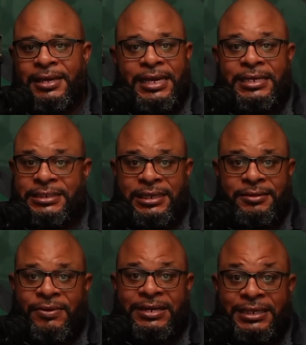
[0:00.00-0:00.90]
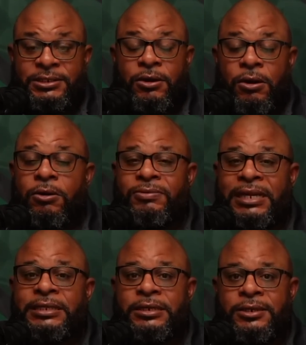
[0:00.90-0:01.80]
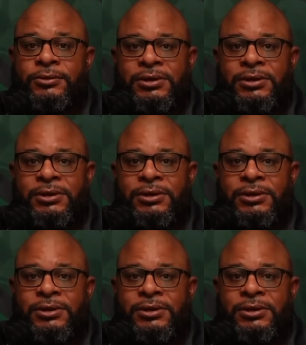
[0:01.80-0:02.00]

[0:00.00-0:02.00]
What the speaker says: easy, right? That's a hard thing to do.